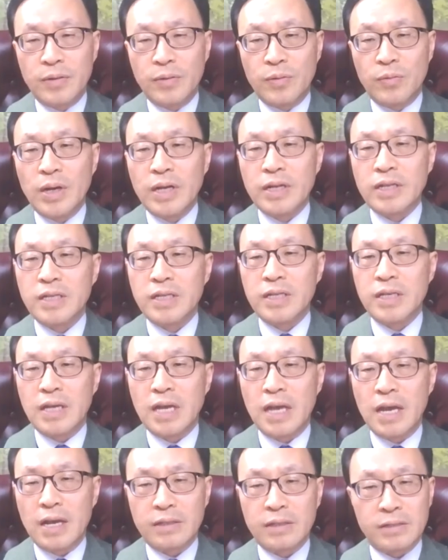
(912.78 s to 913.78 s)
when he
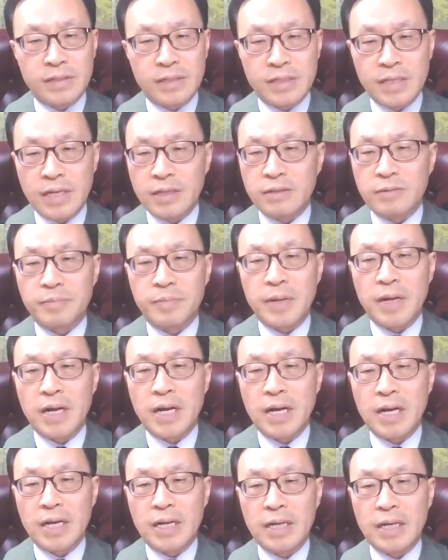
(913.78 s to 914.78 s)
had to say
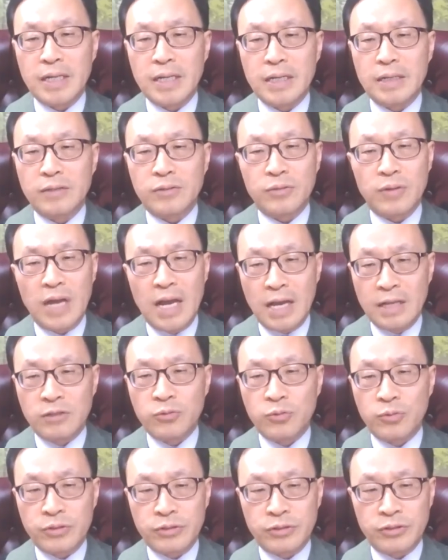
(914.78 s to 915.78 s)
goodbye to
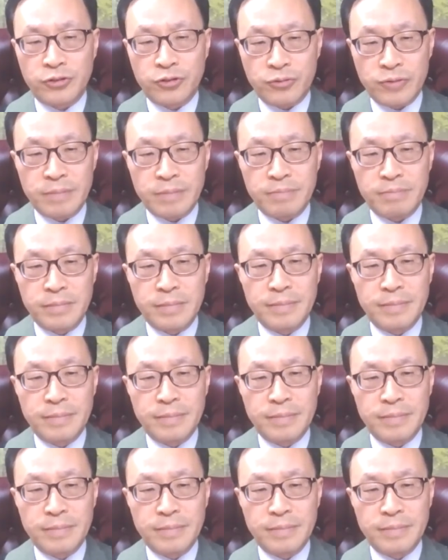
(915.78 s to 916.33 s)
Edward Tripp.